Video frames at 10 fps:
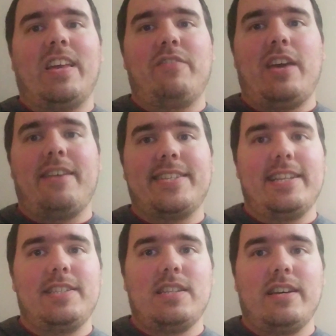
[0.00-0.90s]
If you haven't
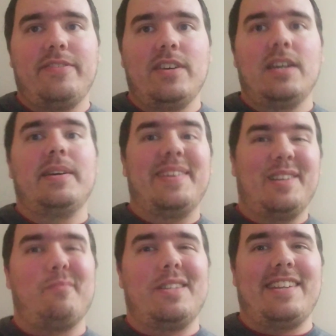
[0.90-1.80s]
seen his stuff,
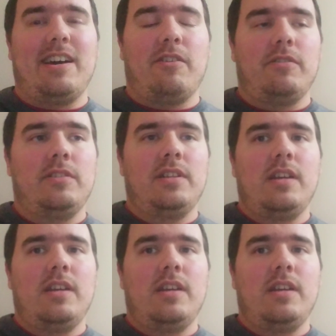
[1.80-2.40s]
you're missing out.